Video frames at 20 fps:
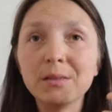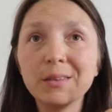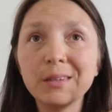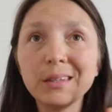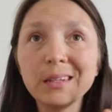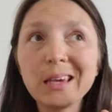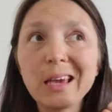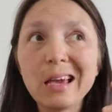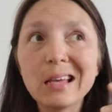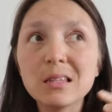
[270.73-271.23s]

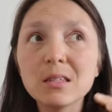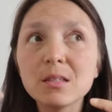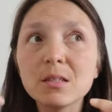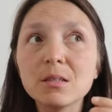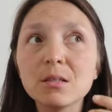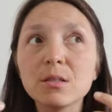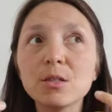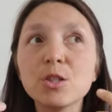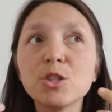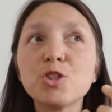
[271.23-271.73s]
the
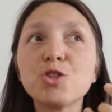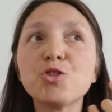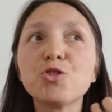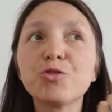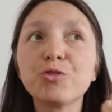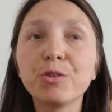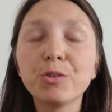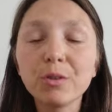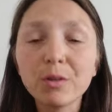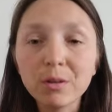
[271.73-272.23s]

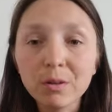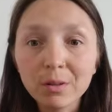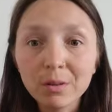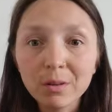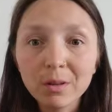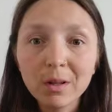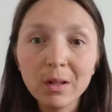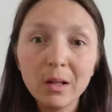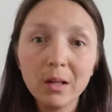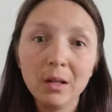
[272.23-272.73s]

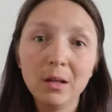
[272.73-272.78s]
ancestral